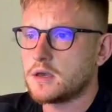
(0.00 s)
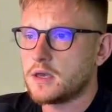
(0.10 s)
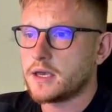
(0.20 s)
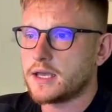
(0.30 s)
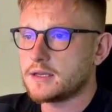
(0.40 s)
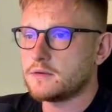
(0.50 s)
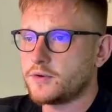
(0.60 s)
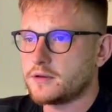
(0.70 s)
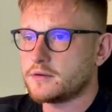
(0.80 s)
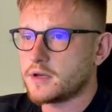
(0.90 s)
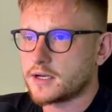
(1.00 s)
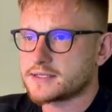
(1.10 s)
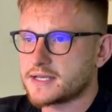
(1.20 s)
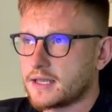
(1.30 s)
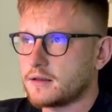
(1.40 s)
And then read the docs,
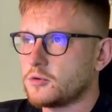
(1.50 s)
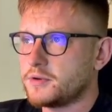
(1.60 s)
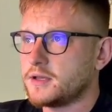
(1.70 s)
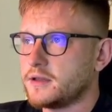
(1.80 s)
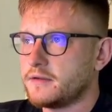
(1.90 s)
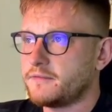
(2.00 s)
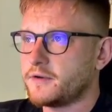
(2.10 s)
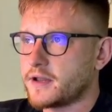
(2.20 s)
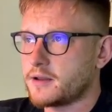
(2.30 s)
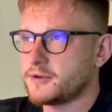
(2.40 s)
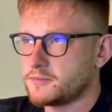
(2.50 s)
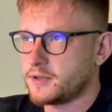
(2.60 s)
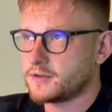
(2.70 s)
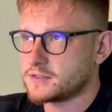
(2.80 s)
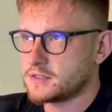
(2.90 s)
again, completely different animation
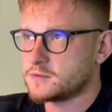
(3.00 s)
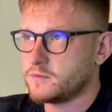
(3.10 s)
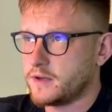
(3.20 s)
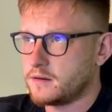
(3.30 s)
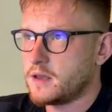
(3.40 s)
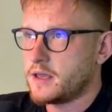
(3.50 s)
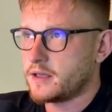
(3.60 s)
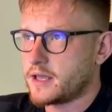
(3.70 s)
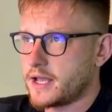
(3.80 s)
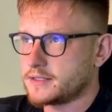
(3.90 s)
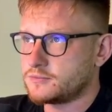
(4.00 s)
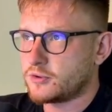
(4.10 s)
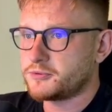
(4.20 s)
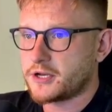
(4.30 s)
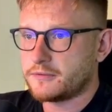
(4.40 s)
because this one adds drop
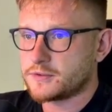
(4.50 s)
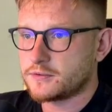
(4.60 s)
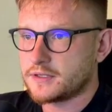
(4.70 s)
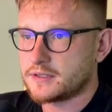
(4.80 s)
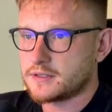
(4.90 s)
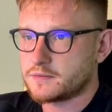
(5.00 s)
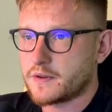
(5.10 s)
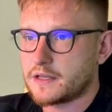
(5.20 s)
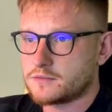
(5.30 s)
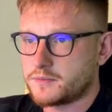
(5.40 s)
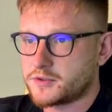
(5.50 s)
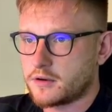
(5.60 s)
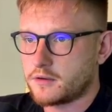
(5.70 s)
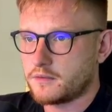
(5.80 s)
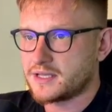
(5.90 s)
shadow to it, this one adds drop shadow,
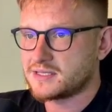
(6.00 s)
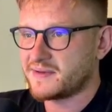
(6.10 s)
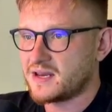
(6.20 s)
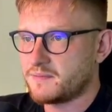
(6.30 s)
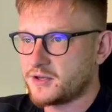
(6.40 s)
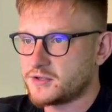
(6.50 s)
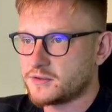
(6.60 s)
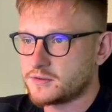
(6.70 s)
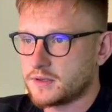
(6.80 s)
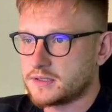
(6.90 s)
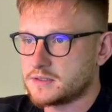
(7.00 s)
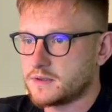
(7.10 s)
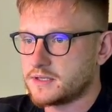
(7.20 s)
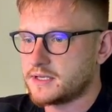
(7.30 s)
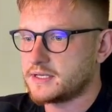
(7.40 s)
adds some animation to it, this one
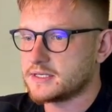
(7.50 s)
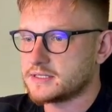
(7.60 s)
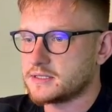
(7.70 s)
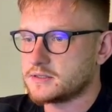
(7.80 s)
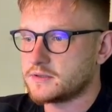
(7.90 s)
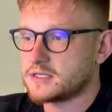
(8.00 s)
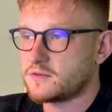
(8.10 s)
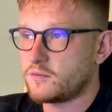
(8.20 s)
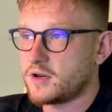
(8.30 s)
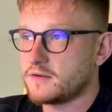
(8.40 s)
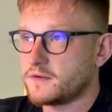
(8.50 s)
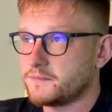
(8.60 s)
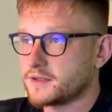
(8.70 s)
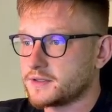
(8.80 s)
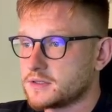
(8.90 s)
that doesn't. So that's 3 different buttons.